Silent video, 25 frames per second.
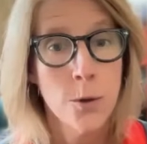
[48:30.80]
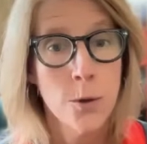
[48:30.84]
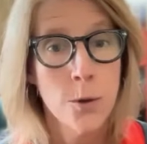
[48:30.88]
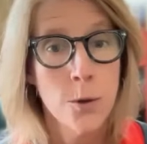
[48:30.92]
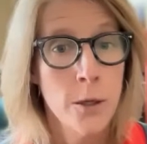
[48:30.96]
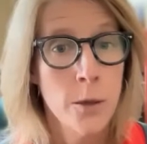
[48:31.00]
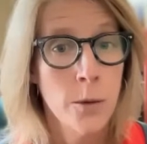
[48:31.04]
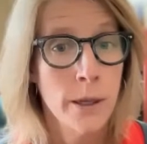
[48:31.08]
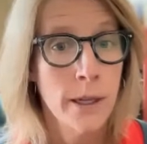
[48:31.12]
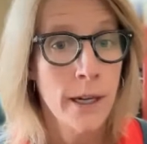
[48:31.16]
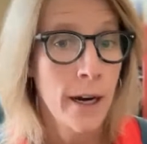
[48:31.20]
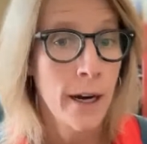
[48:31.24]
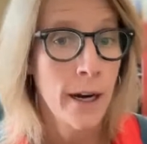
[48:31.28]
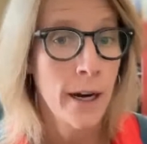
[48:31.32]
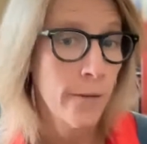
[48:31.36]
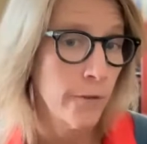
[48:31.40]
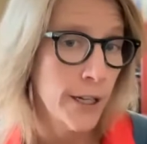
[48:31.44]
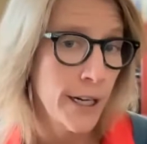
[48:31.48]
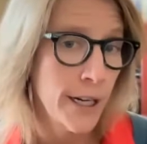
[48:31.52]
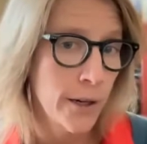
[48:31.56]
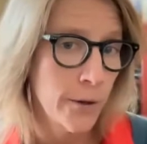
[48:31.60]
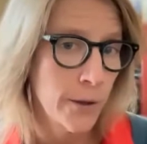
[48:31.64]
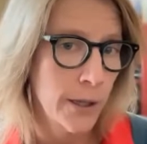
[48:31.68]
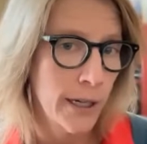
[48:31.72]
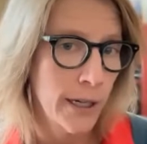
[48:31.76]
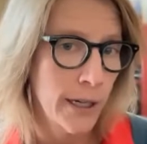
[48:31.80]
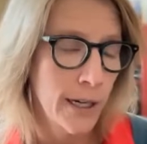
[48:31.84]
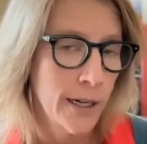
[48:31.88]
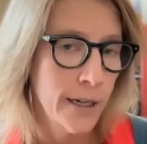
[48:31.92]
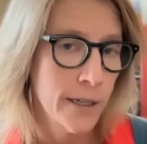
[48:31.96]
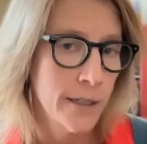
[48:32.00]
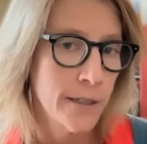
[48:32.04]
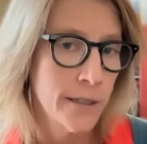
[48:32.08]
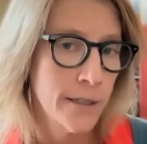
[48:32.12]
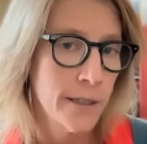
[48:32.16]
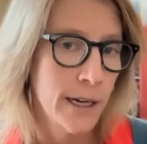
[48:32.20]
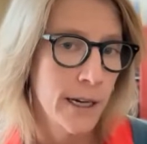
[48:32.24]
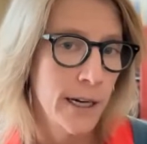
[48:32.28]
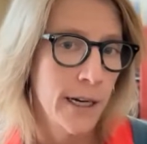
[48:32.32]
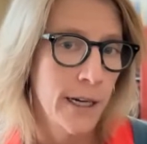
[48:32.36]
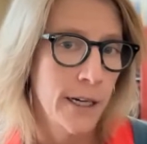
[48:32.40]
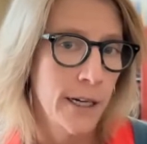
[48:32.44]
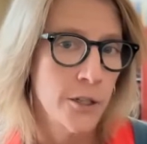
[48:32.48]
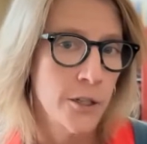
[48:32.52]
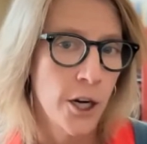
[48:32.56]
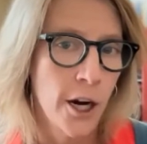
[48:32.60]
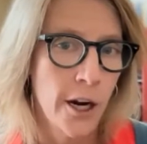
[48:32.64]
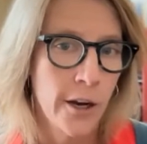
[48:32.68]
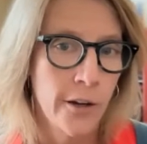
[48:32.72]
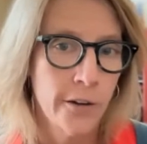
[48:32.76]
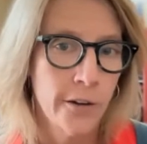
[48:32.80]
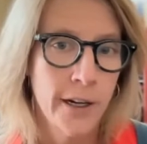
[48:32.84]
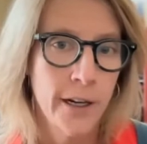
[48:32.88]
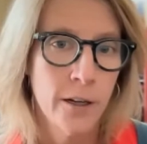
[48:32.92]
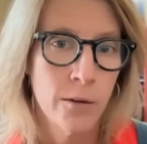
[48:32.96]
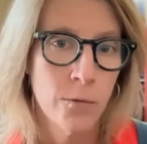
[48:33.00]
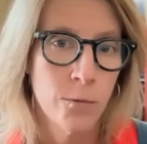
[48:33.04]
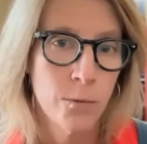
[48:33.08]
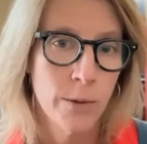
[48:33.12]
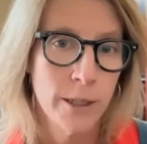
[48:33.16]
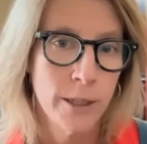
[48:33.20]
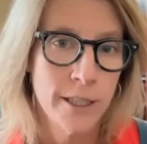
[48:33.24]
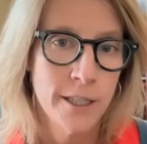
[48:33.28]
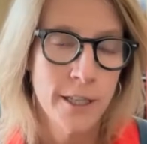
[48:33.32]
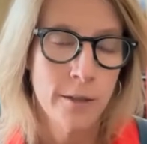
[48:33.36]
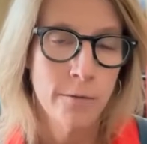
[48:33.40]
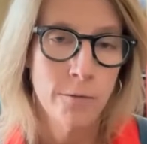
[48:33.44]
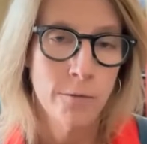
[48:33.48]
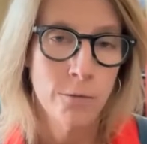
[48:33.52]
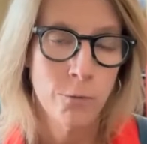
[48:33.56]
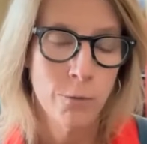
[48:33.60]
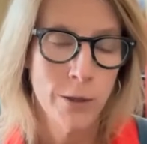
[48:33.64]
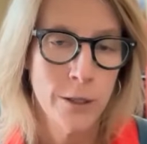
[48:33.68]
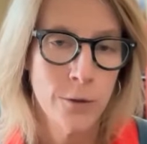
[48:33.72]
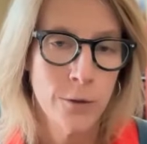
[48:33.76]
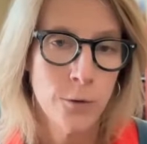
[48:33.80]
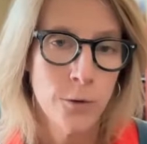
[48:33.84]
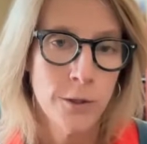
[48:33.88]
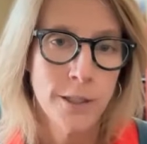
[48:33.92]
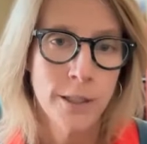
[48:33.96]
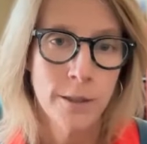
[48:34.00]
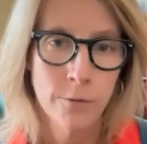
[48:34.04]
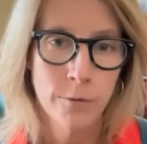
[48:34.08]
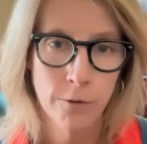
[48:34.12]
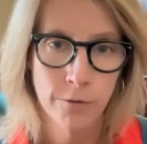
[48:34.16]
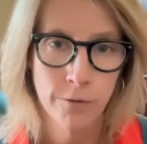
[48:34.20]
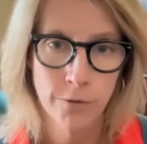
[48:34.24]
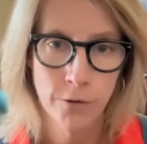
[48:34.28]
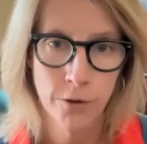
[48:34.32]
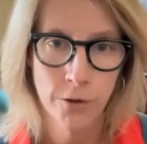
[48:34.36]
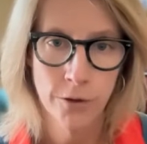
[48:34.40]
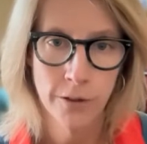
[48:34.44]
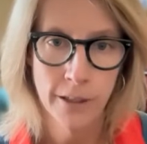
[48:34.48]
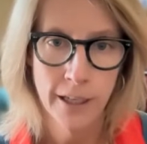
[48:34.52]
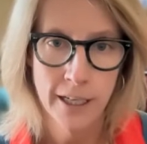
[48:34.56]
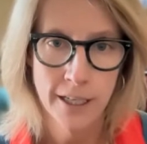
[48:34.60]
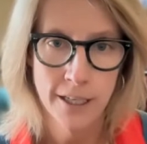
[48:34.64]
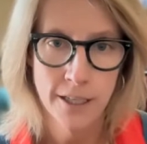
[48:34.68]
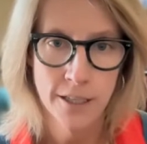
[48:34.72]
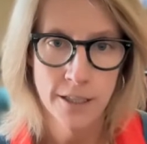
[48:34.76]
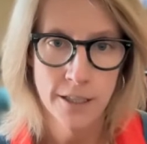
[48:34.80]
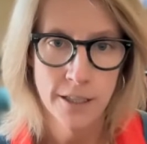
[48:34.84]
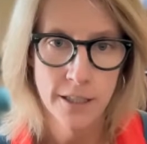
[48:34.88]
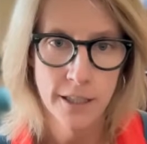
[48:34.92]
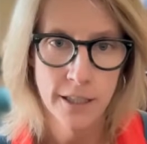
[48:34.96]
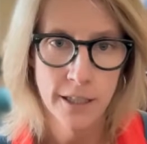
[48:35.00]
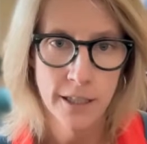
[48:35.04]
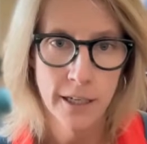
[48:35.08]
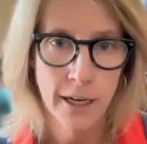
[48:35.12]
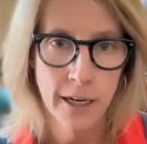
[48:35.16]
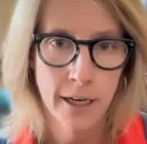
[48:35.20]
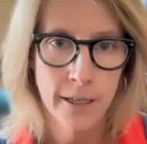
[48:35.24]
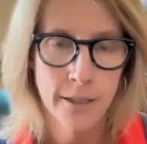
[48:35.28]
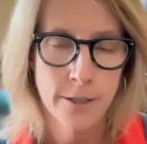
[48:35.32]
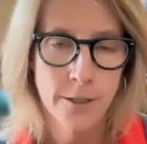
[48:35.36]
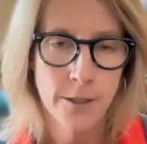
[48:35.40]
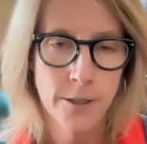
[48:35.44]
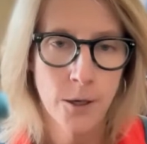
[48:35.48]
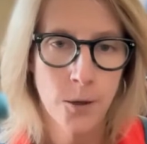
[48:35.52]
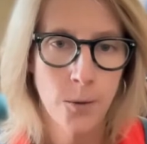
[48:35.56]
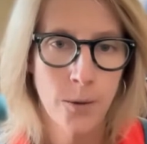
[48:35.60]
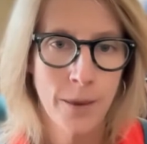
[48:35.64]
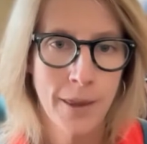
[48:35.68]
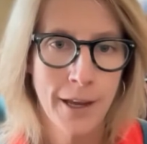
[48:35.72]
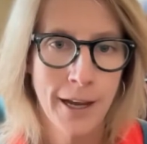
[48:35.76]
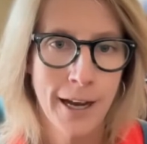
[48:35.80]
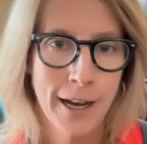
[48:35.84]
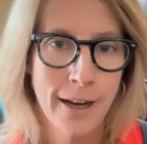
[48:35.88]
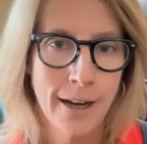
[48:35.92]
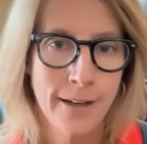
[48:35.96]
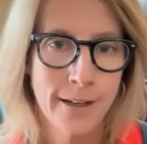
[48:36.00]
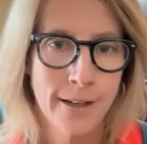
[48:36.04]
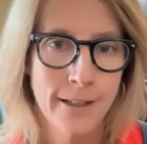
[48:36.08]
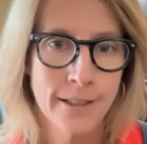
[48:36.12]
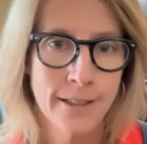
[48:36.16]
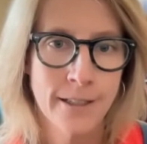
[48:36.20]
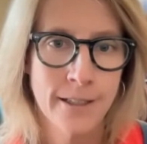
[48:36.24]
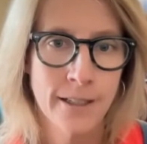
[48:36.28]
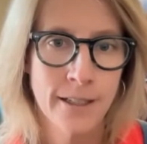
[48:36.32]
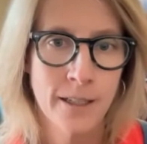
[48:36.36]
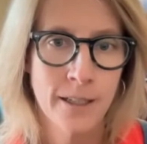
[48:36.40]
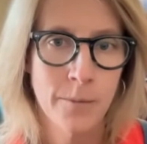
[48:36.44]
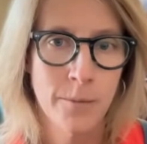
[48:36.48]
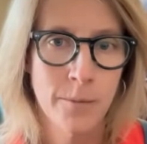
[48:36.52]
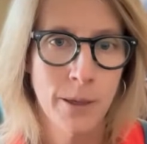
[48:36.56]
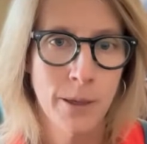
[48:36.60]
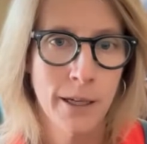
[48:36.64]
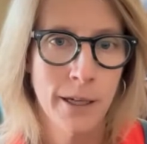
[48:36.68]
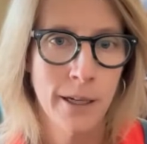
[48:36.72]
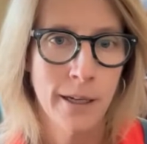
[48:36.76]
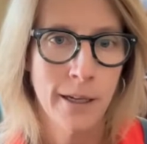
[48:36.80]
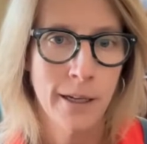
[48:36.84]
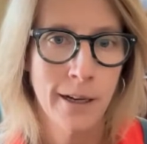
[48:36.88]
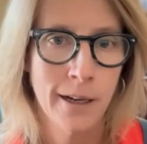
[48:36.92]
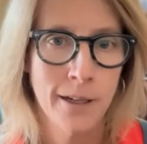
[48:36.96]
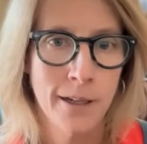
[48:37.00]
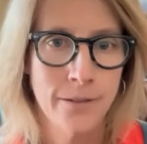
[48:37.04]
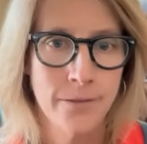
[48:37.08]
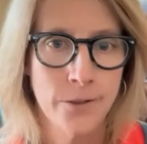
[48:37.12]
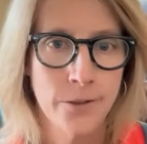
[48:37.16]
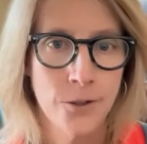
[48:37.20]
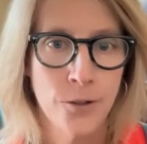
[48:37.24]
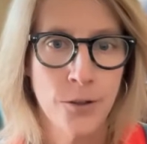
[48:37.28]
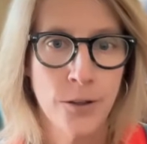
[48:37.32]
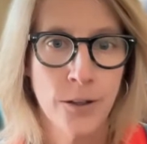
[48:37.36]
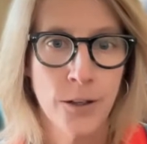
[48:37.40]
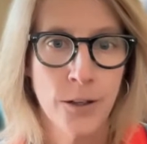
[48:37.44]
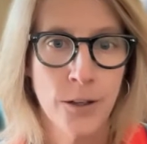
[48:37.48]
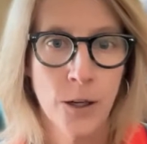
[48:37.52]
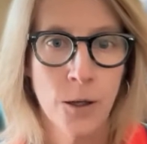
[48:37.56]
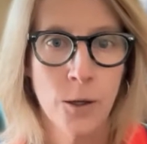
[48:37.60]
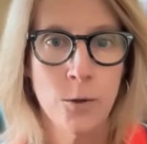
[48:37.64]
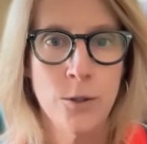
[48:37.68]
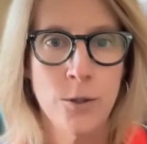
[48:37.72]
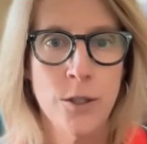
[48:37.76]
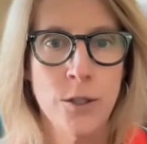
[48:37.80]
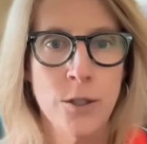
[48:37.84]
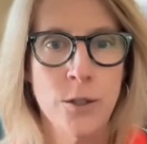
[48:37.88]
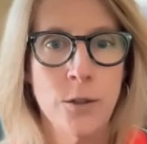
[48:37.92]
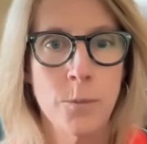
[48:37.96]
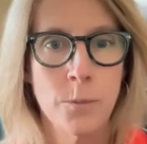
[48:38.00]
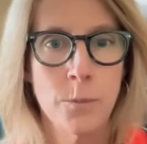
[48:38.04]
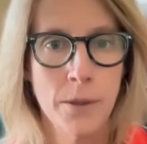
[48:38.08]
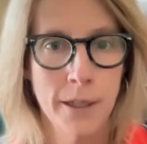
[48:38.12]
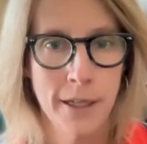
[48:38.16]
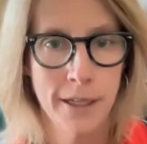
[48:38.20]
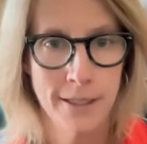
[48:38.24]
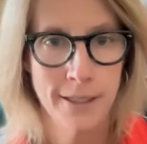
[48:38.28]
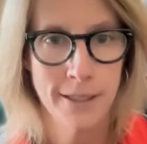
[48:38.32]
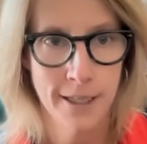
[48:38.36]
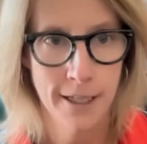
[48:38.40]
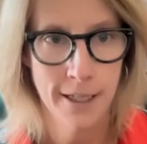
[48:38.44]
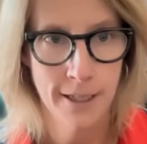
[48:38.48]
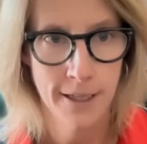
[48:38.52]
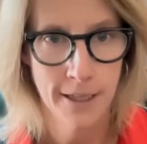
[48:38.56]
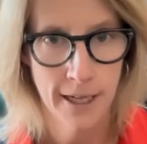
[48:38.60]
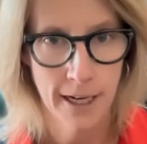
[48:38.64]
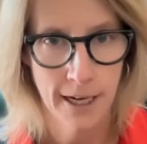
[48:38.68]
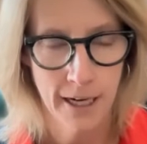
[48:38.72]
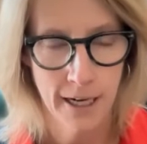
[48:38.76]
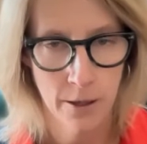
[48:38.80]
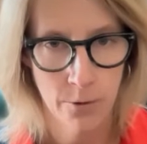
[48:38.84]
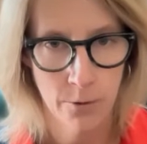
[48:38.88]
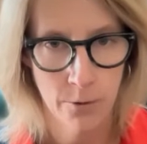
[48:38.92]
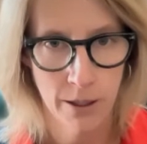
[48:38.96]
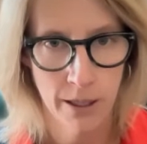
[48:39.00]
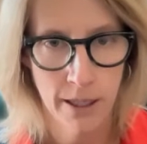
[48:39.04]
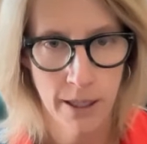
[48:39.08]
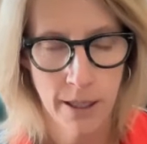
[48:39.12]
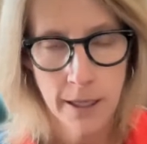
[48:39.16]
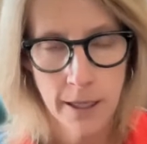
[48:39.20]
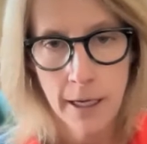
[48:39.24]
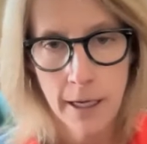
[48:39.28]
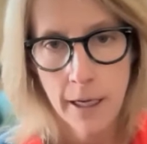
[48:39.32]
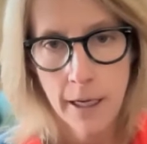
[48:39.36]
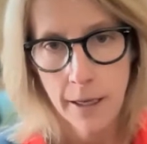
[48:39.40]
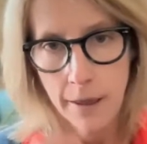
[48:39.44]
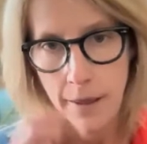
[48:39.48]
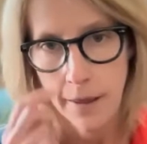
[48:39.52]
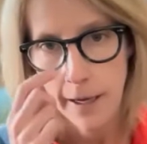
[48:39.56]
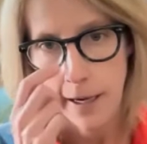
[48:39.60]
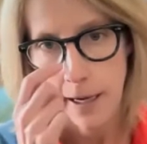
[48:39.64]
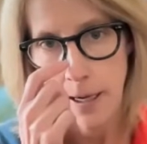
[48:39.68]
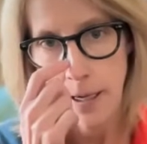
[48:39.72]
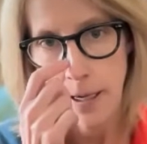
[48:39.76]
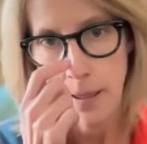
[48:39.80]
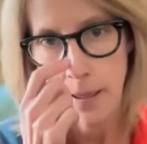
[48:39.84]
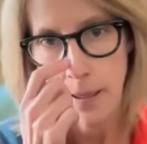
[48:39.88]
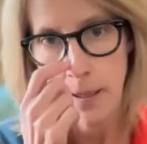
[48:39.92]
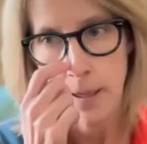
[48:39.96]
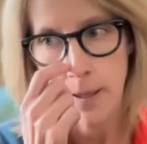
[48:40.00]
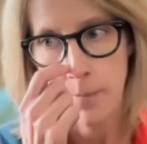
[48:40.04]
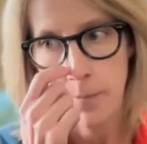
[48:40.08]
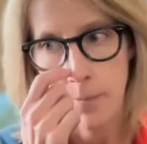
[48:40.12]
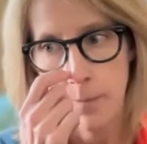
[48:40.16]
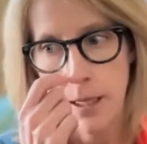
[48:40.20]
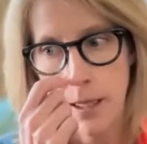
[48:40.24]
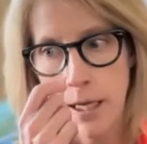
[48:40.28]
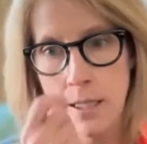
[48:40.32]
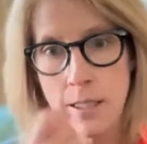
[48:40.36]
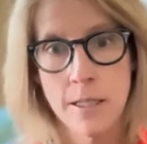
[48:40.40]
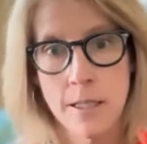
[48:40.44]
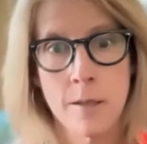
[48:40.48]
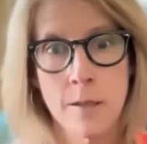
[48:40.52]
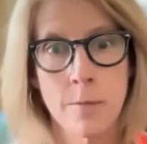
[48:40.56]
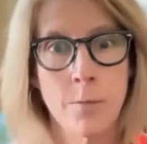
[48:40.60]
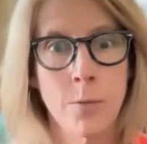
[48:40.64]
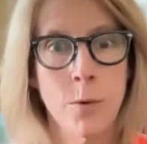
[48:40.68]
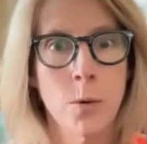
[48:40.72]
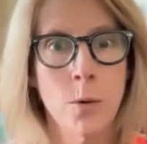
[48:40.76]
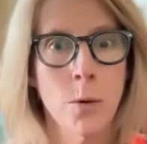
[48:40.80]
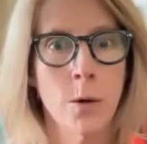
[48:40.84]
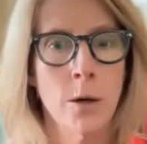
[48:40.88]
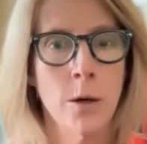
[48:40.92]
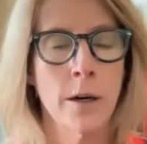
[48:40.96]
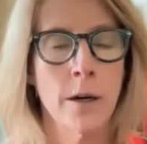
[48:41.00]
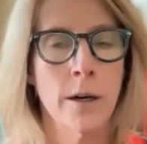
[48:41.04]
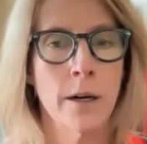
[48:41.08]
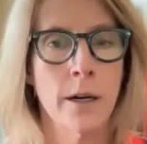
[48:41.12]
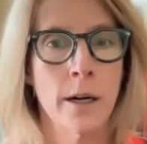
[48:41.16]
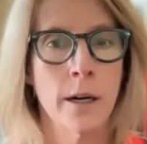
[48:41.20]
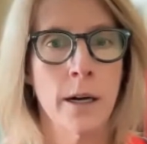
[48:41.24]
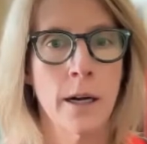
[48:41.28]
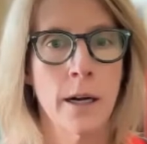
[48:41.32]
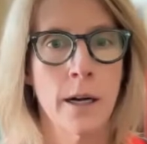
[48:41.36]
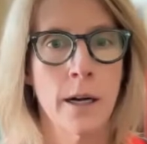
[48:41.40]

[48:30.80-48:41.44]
So every county has a childcare resource and referral agency. And so that is going to be kind of your go-to place in the county that can support.